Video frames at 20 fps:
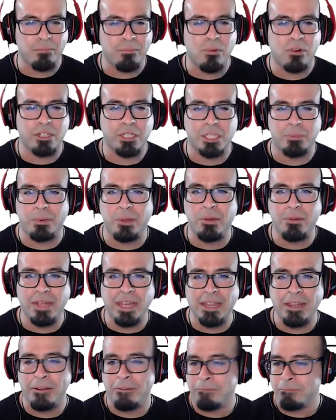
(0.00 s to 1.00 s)
more
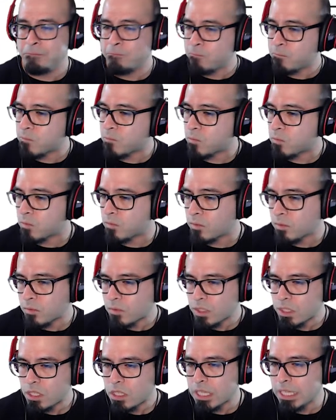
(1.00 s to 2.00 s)
spooky?
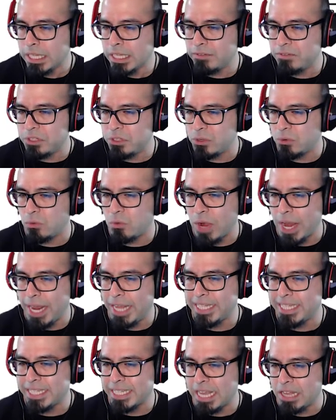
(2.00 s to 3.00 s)
Gives you the
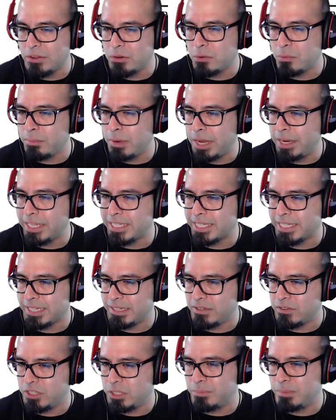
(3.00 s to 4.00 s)
Raised Skeletal Buddy
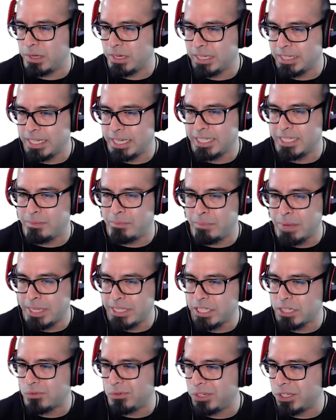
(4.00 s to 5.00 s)
skill. This book contains some
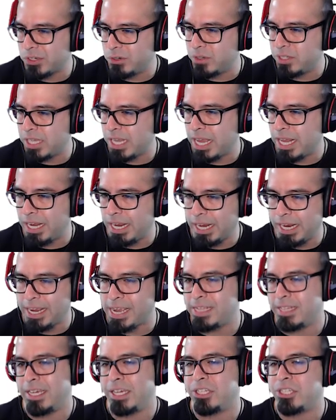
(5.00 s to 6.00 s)
basic rituals and
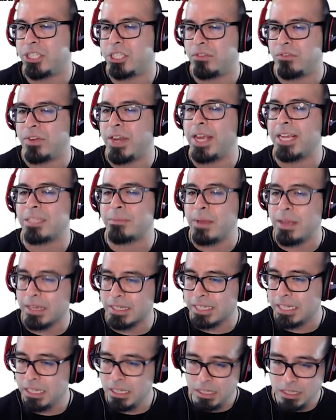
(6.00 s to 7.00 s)
incantations of
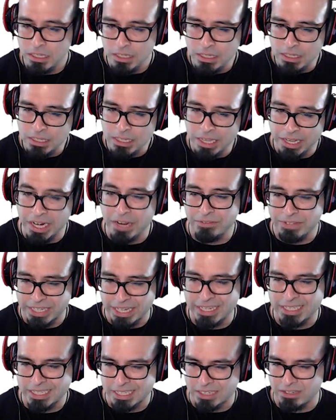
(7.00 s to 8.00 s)
Nex-Mex. Enough to
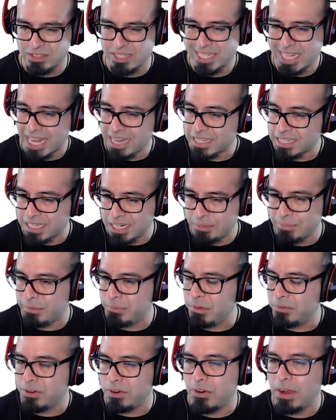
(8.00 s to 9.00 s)
get a single skeleton up and
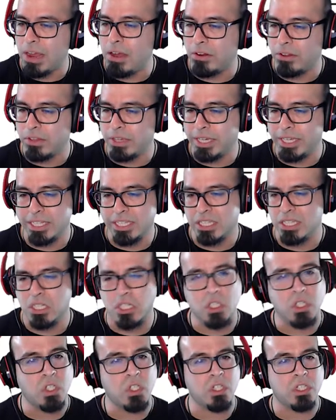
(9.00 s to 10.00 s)
moving around at least.
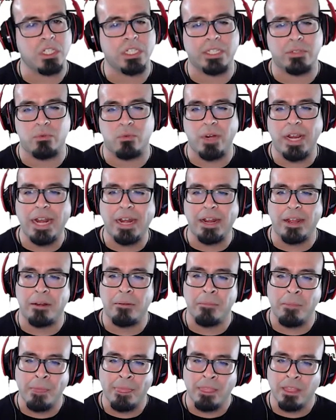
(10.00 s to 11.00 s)
Oh, let's read it.
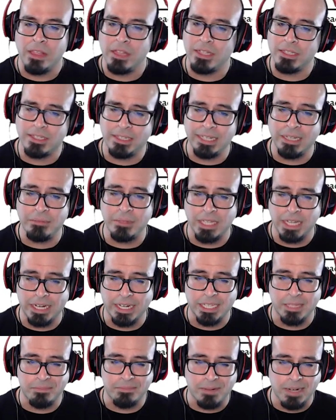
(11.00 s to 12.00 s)
It seems like
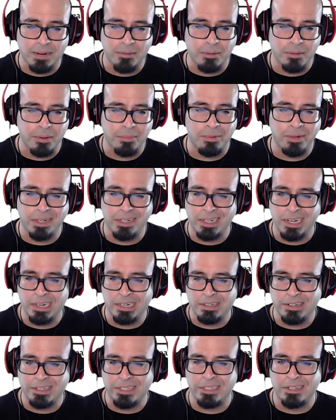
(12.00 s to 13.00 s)
it's probably pretty
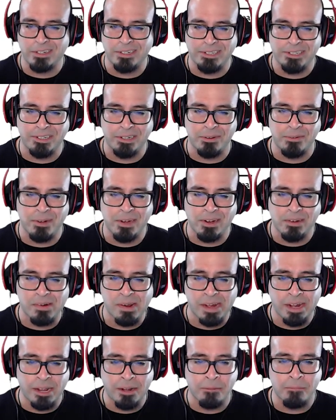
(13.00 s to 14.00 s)
dangerous. Are you sure you want to
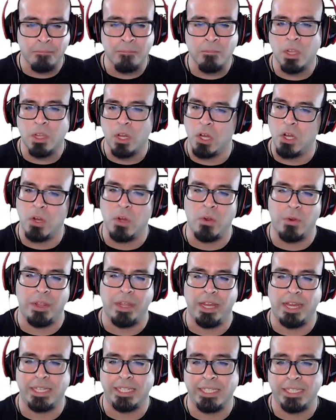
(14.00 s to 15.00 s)
read it? Oh
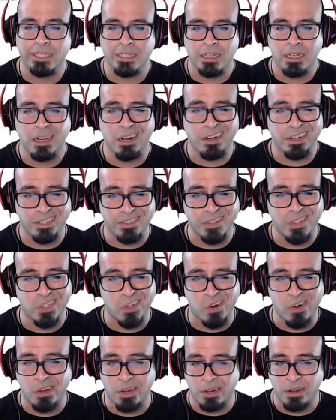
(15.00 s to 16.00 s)
yes. Are you
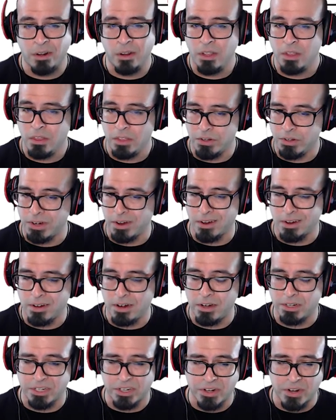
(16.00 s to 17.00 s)
certain? The dark
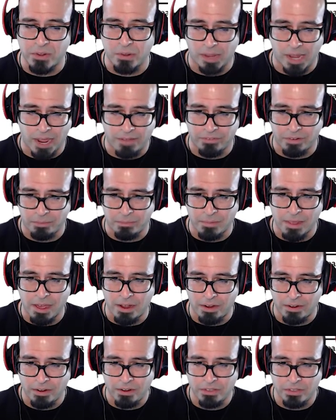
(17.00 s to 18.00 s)
arts are no laughing
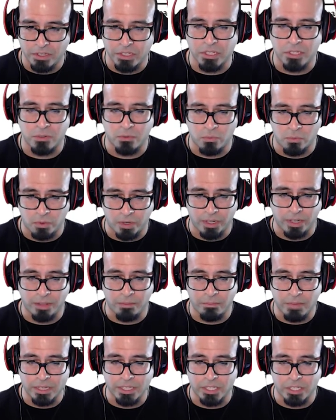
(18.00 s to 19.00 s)
matter. This could really
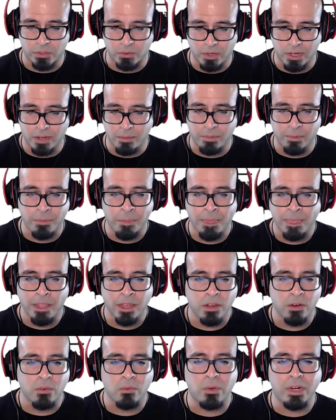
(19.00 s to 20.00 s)
mess you up.
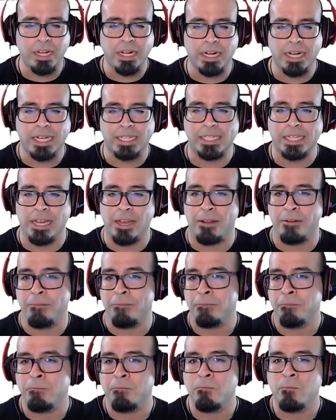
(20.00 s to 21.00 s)
Read it, I said.
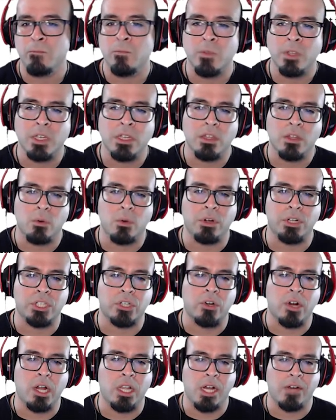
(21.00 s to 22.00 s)
The words
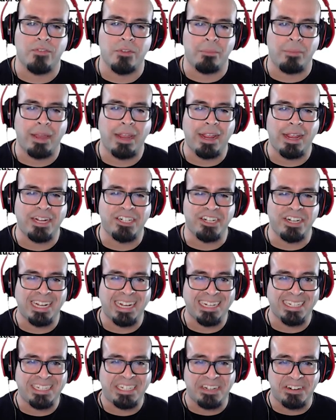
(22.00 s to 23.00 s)
crawl off the page and
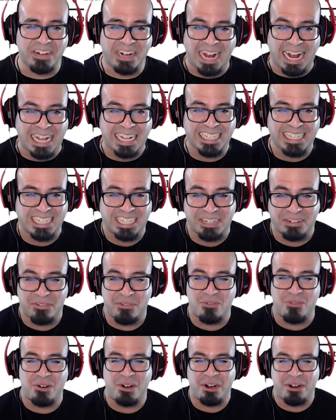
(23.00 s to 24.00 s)
into your eyes like
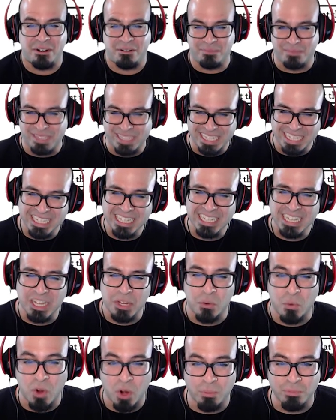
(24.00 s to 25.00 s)
worms.
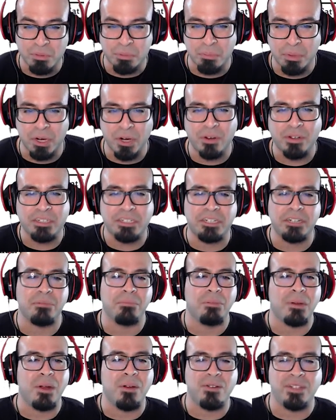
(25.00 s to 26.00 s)
The worms burrow into your
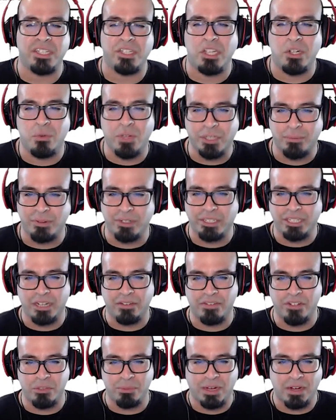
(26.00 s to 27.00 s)
bones and then whisper
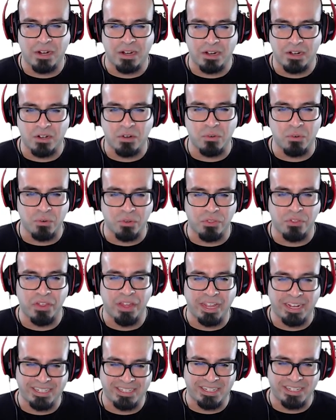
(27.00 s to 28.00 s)
stuff to you about cool
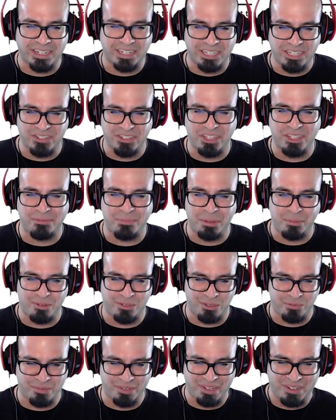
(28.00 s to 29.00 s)
things you can do with other
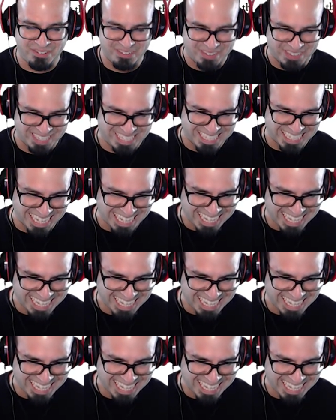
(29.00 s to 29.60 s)
people's bones.